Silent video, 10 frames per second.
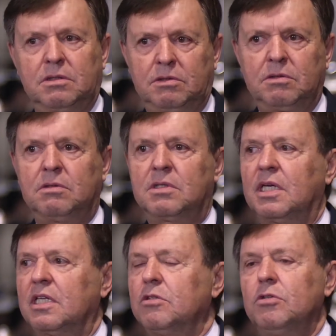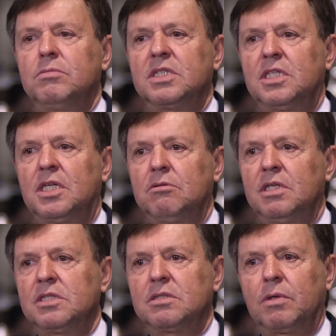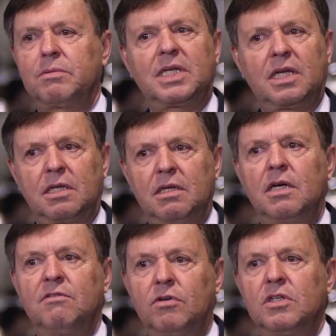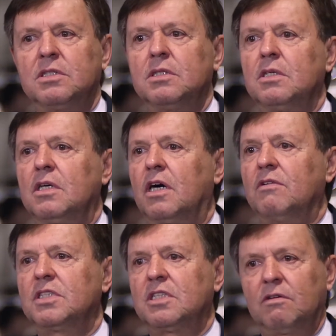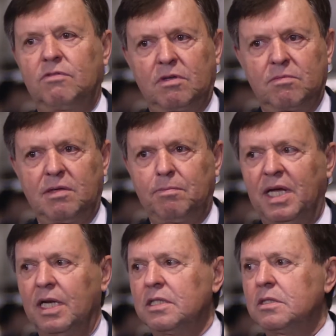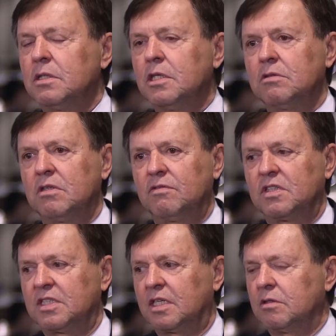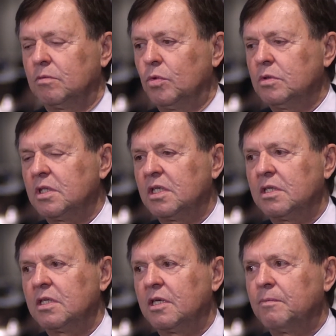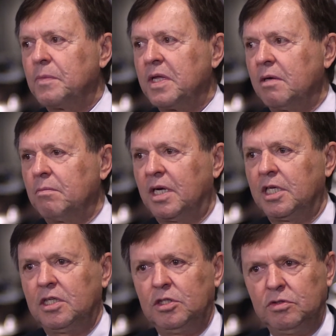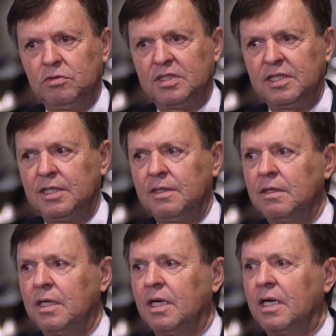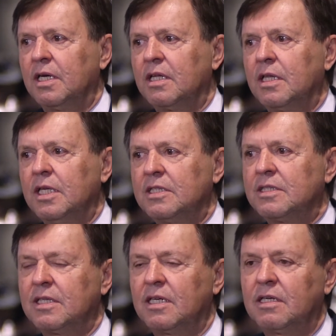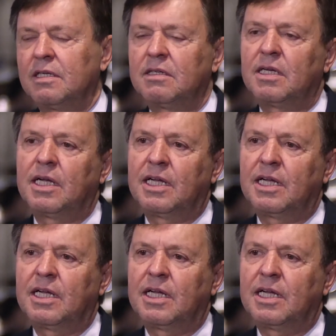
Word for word: to get new materials where we can avoid harvesting from the palate to have a second wound and uh, by using uh, these uh,